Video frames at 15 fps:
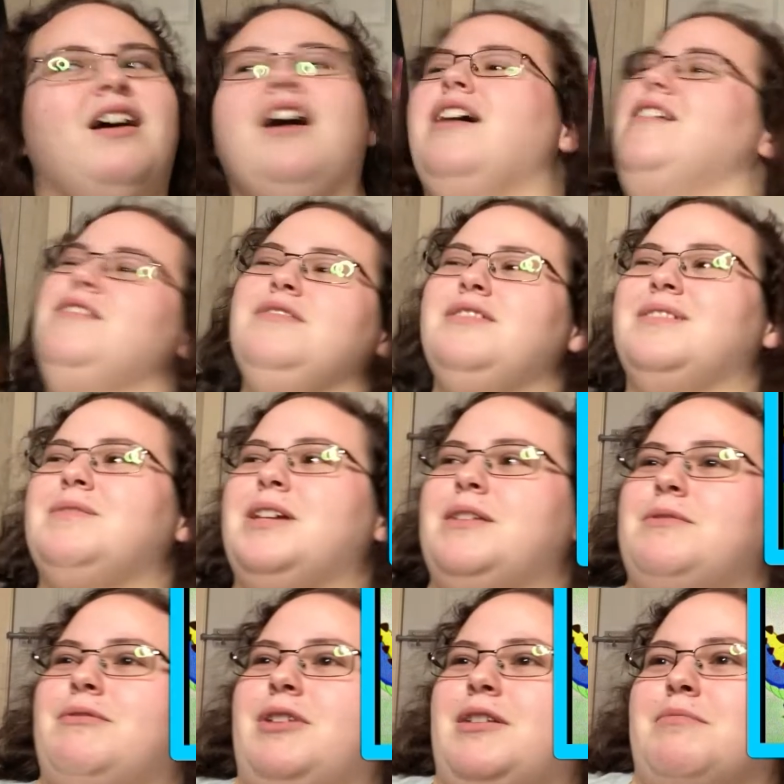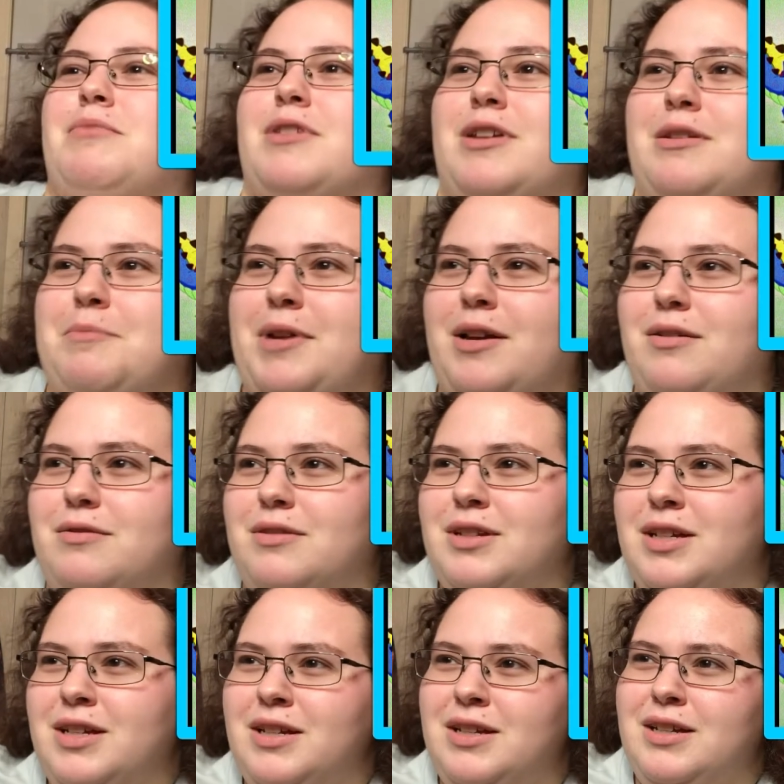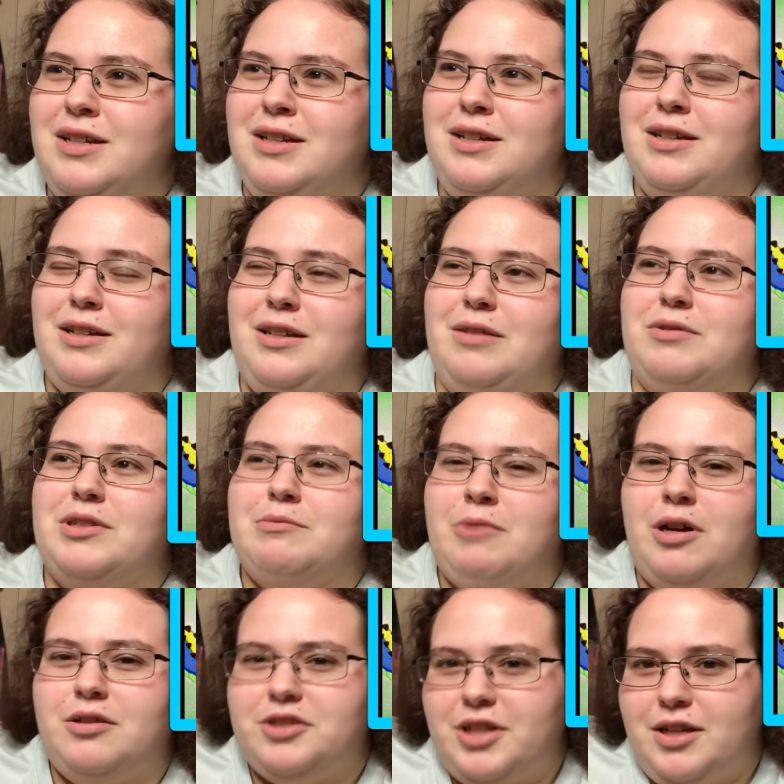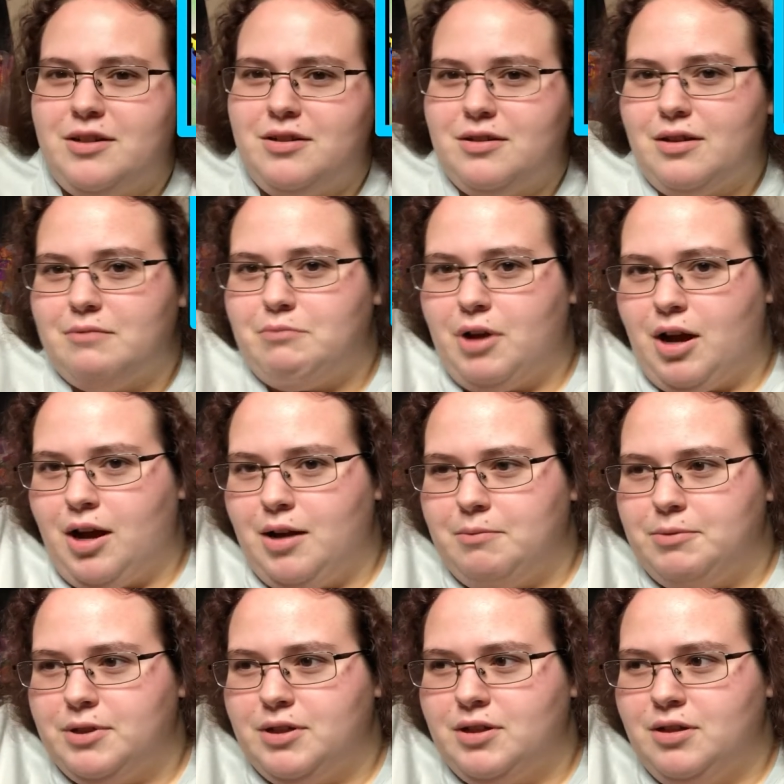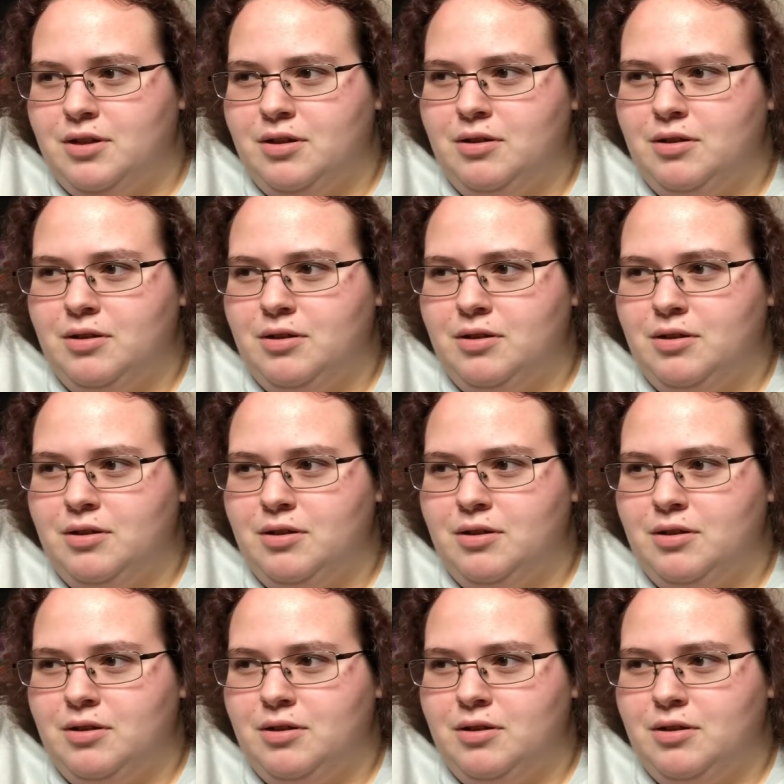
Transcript: I know sometimes we complain about, you know, small changes on Pops,